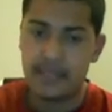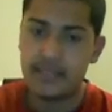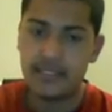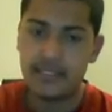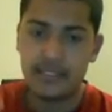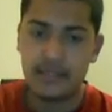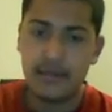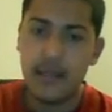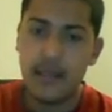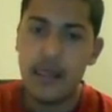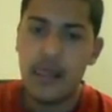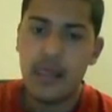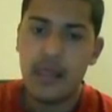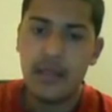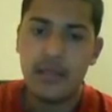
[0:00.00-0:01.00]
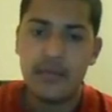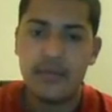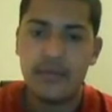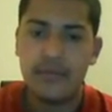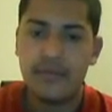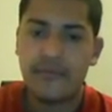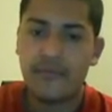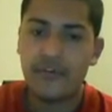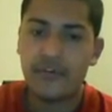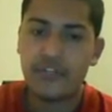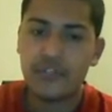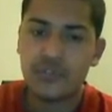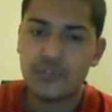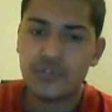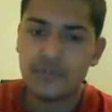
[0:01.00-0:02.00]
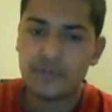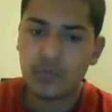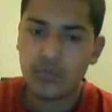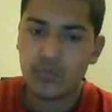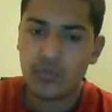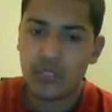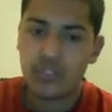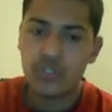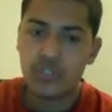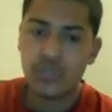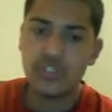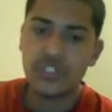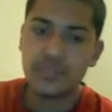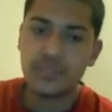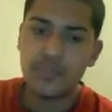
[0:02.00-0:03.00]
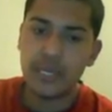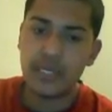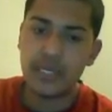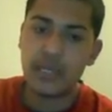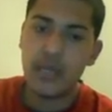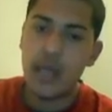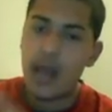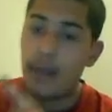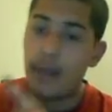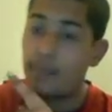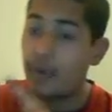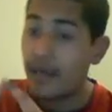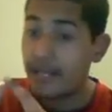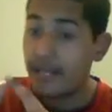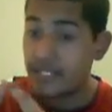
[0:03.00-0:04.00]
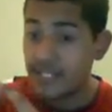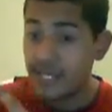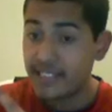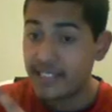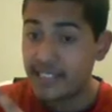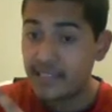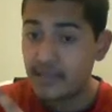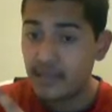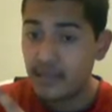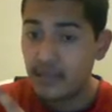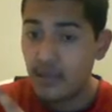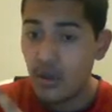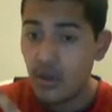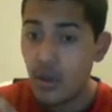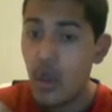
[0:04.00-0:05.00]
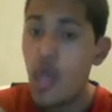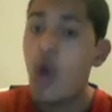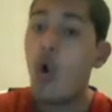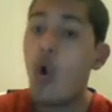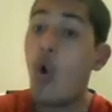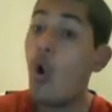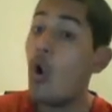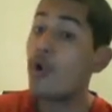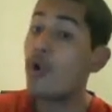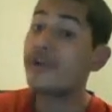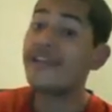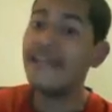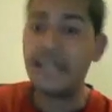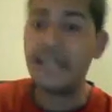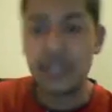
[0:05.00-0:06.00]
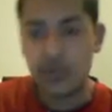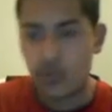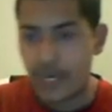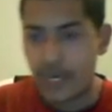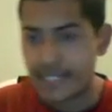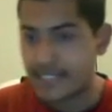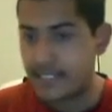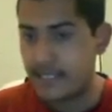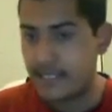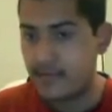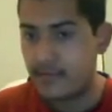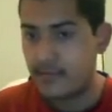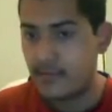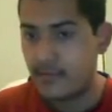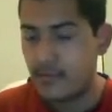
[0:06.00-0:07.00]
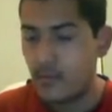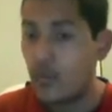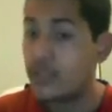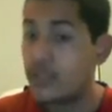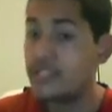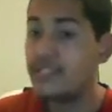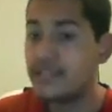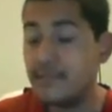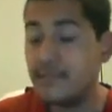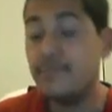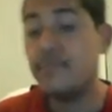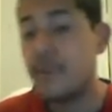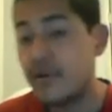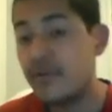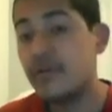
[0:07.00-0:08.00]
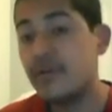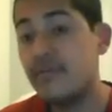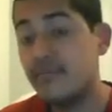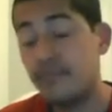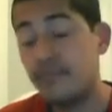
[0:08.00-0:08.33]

This is the first choice, is being apologizing or getting arrested, which is some pretty